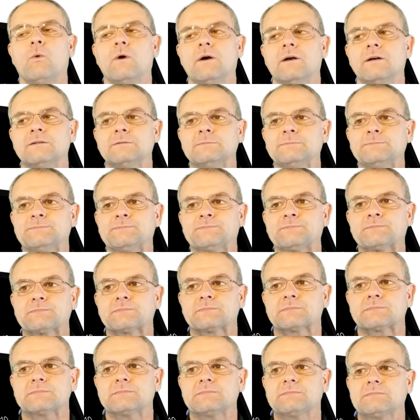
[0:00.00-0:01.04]
Well,
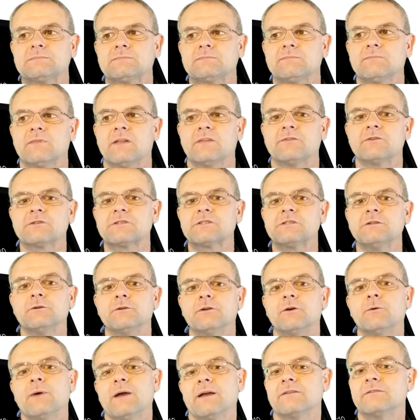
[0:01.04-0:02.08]
there's
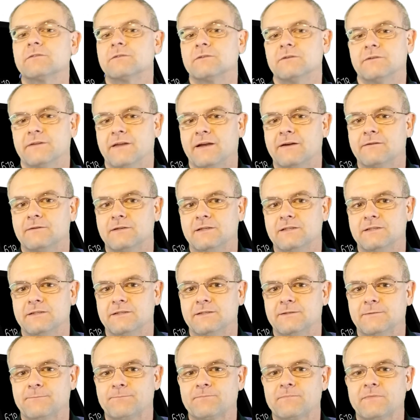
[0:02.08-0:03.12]
still no answer on that
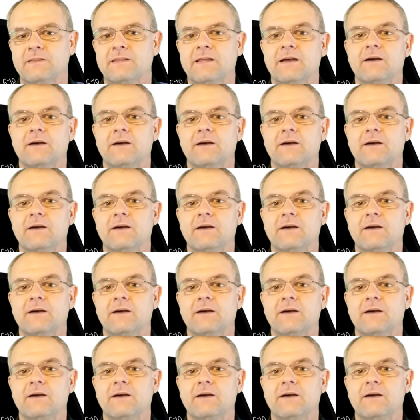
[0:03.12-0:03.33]
right now.